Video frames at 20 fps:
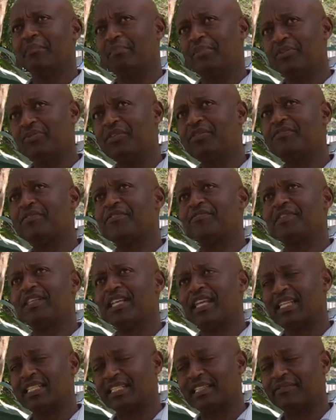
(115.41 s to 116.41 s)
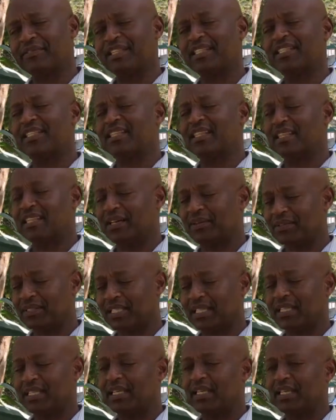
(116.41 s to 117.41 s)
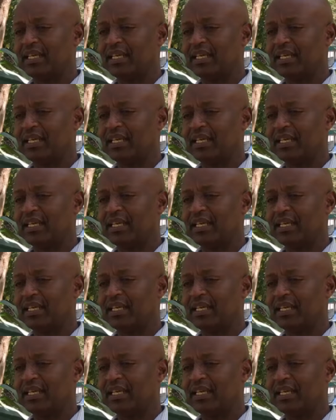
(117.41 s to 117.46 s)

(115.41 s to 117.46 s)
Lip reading: between 15 and 17,000.